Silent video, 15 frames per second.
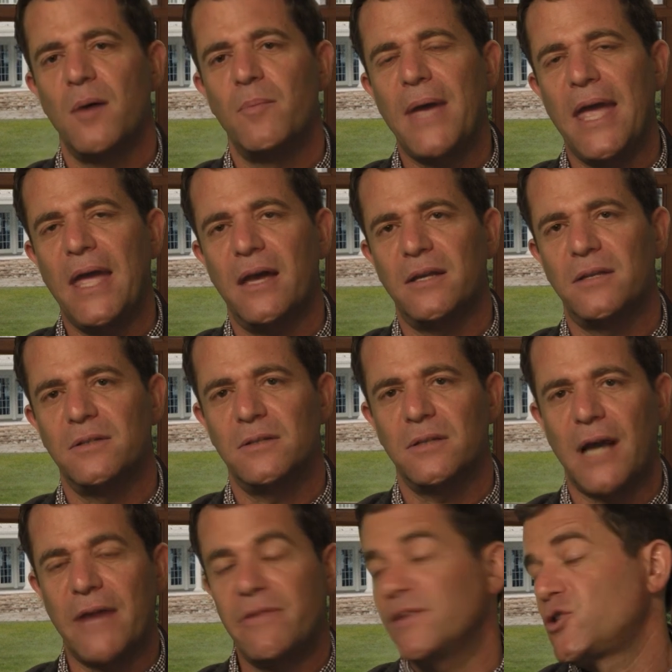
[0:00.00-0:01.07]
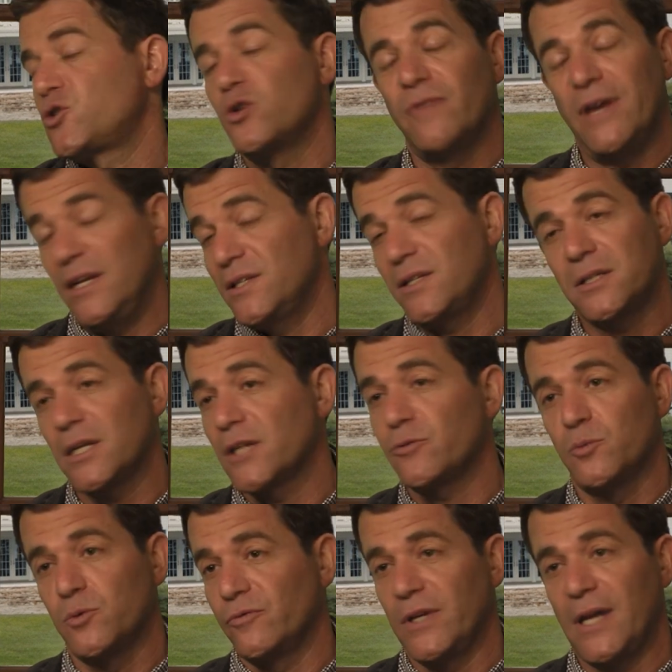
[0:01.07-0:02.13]
And I think that's true of any successful
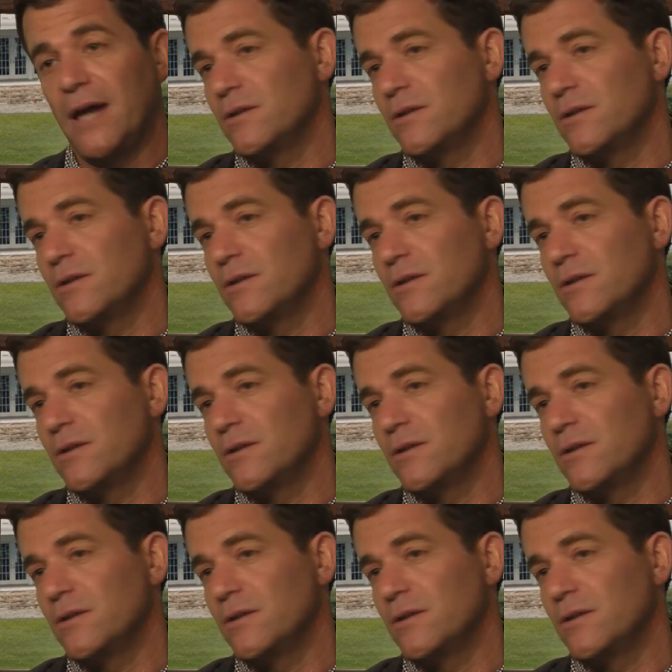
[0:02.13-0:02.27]
movie.